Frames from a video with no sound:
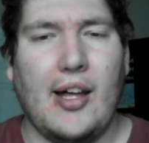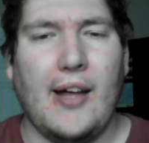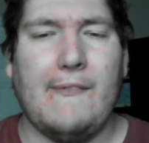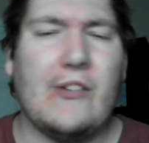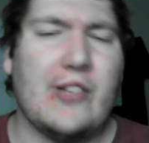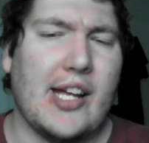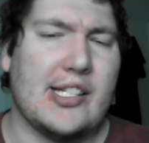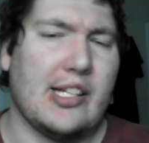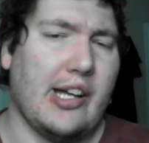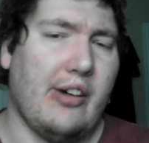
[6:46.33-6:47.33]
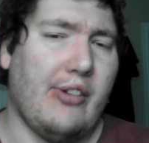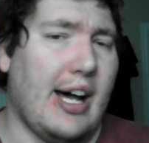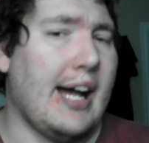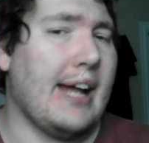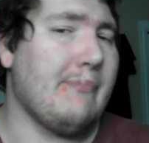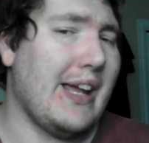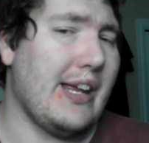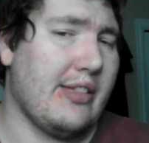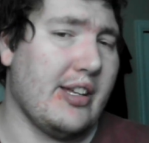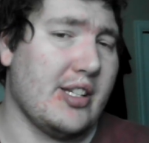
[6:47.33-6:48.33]
a few days ago, I
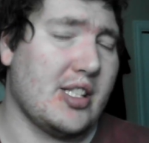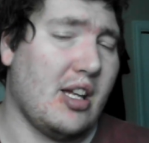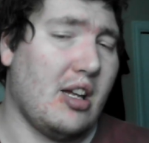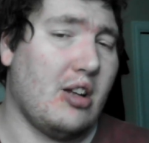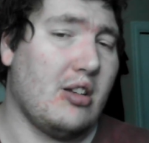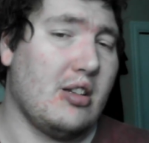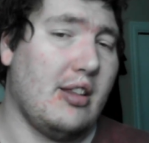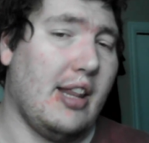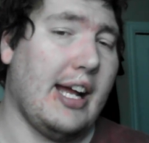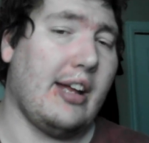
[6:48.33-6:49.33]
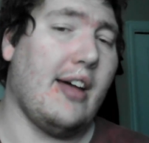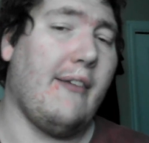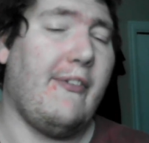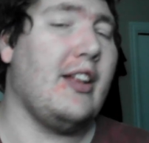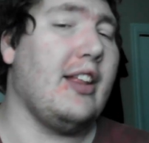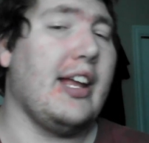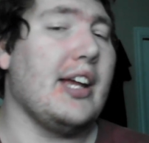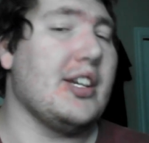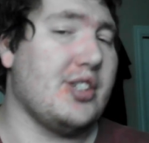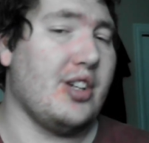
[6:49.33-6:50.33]
made this, like,
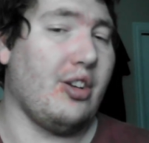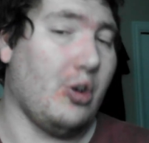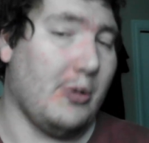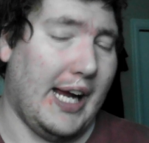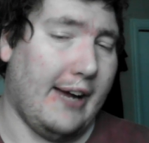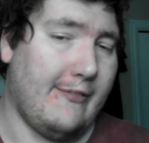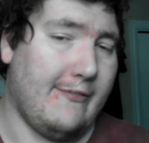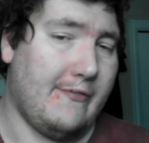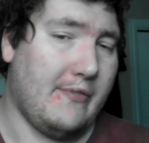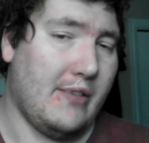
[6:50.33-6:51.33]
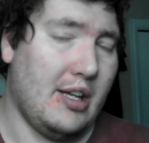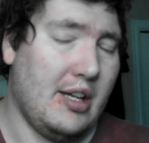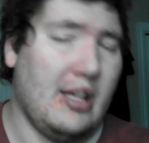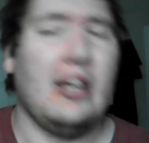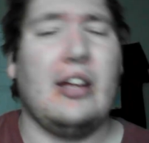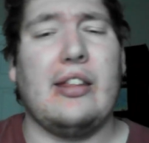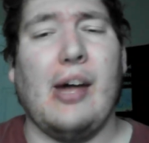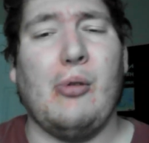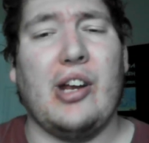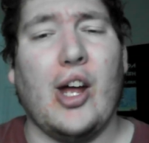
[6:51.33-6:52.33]
affiliation graph
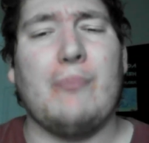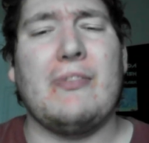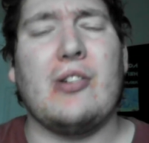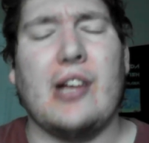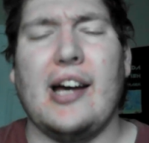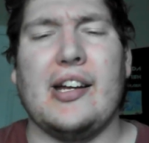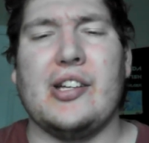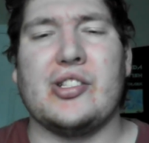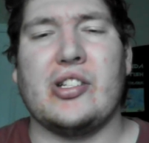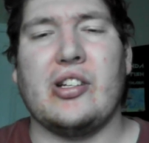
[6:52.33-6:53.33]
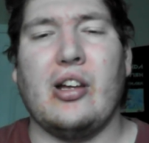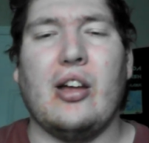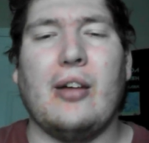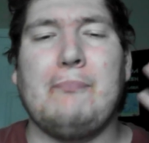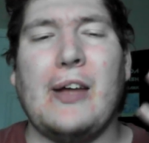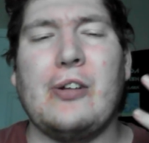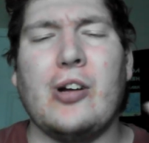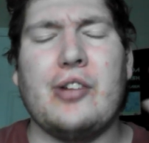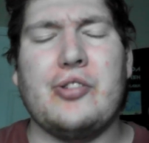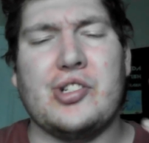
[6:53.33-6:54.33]
that would help you guys
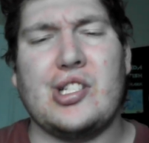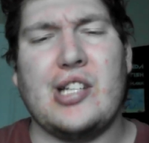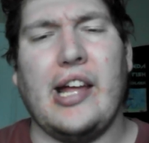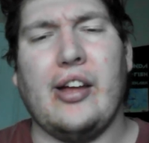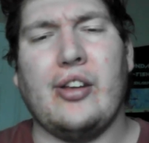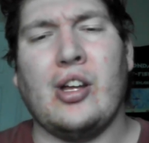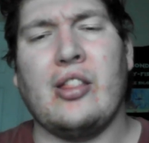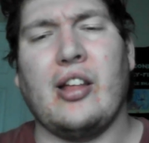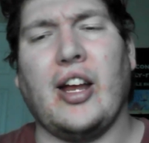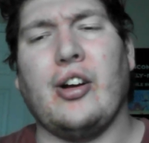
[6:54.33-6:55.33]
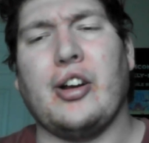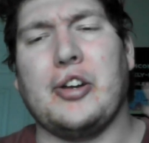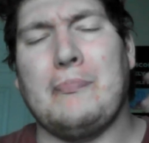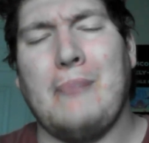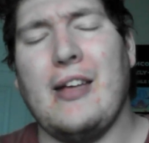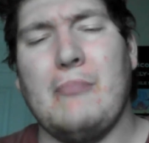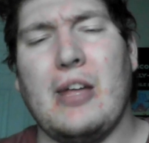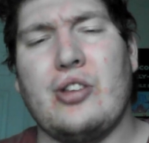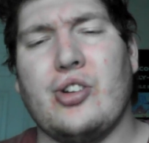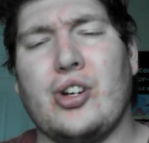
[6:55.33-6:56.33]
better understand the character Pym
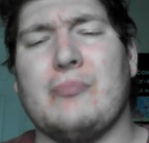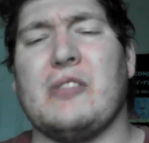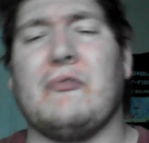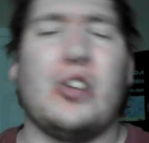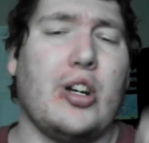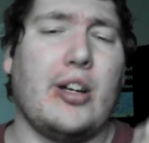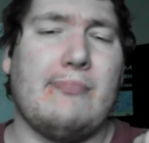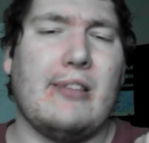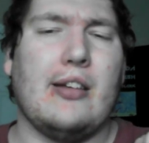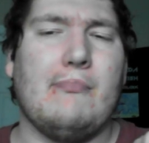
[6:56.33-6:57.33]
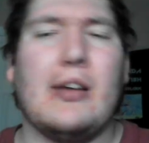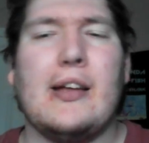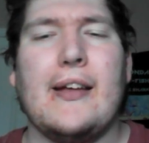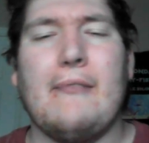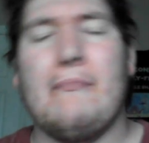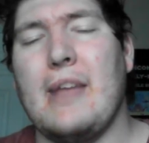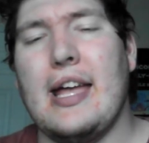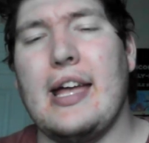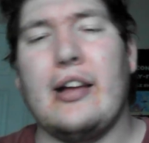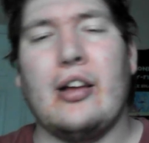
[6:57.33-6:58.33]
in terms of Dark Pym,
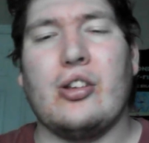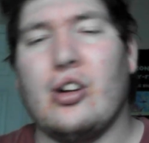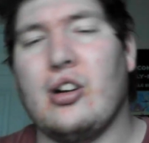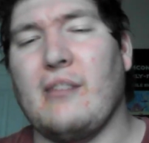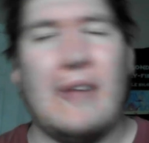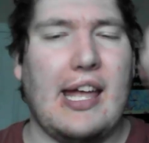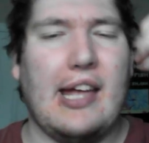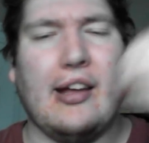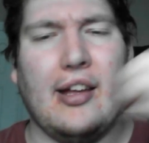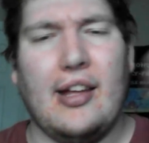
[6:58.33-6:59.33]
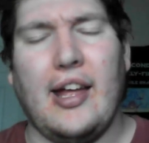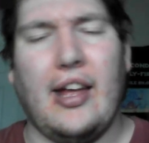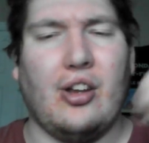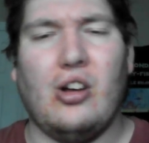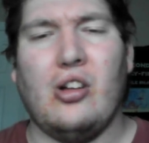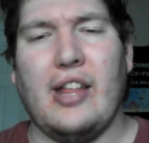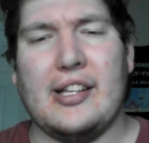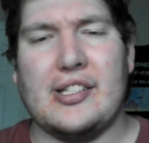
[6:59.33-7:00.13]
Meg, Dark Meg, and all that